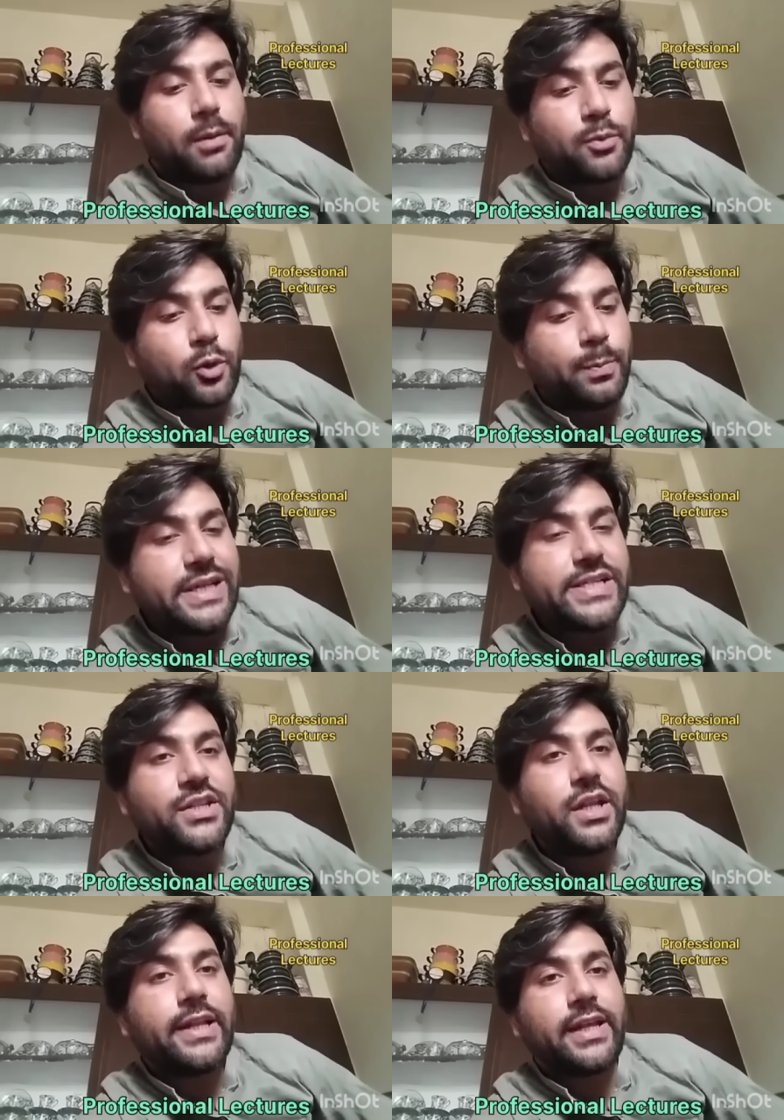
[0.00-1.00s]

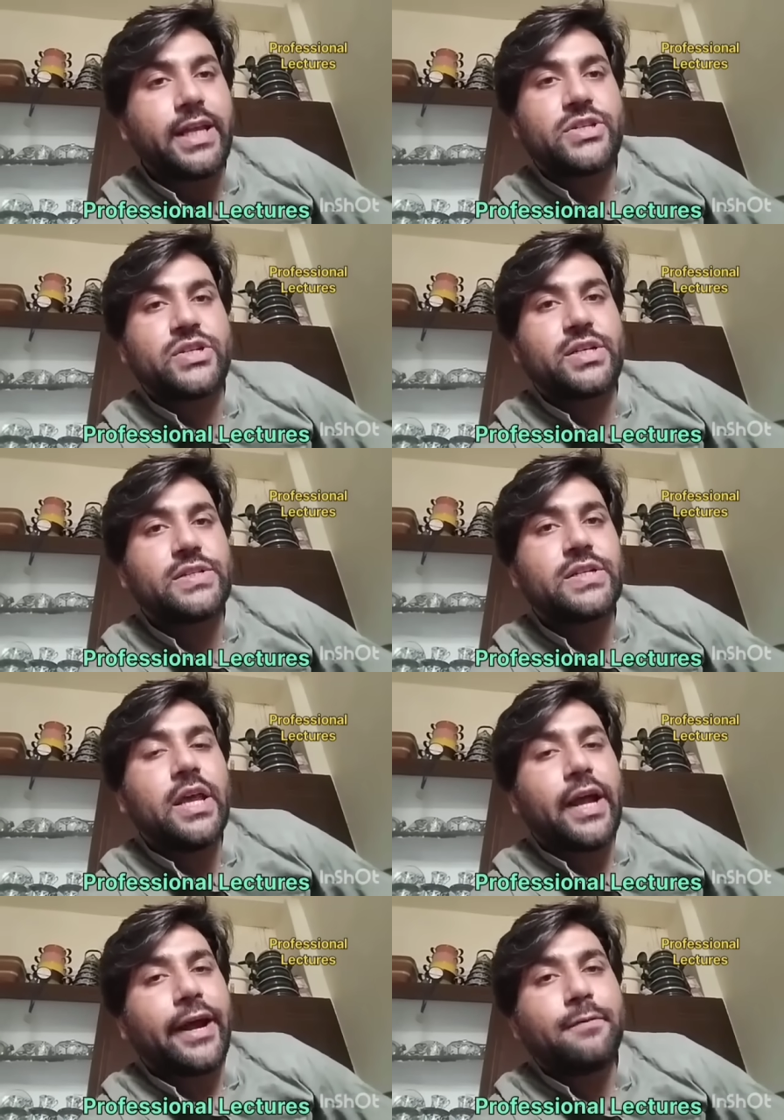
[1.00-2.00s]
Professional Lectures,
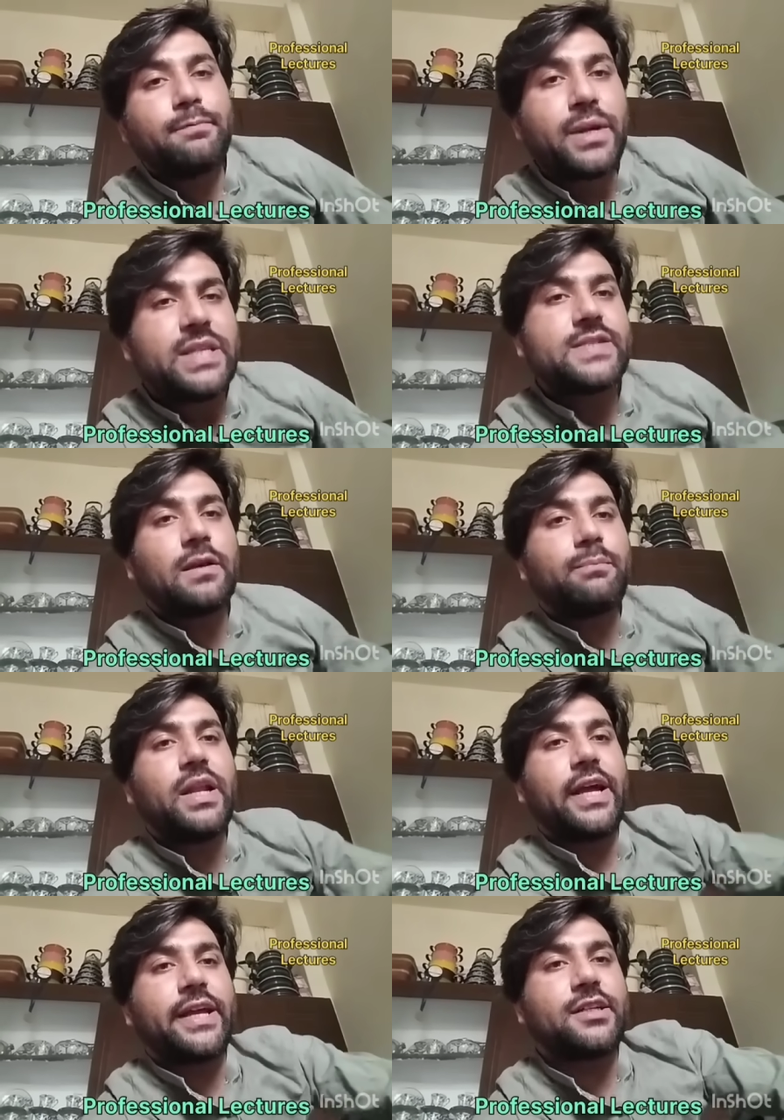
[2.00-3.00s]
and press the
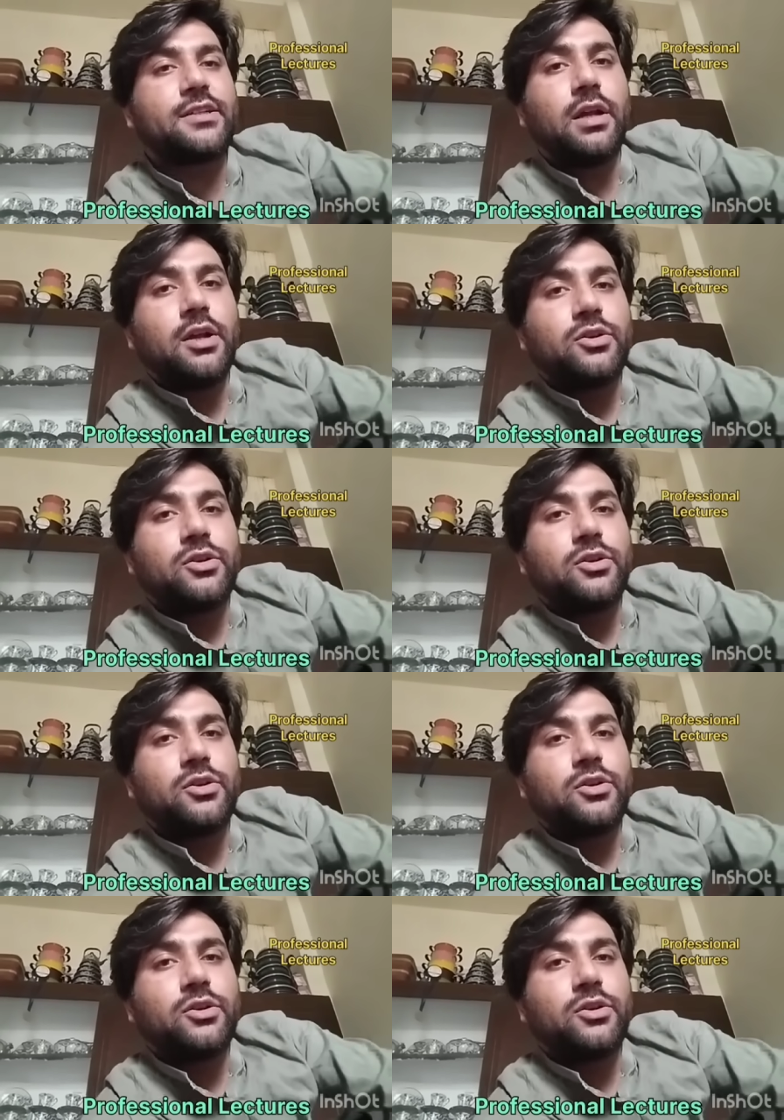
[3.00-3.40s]
bell icon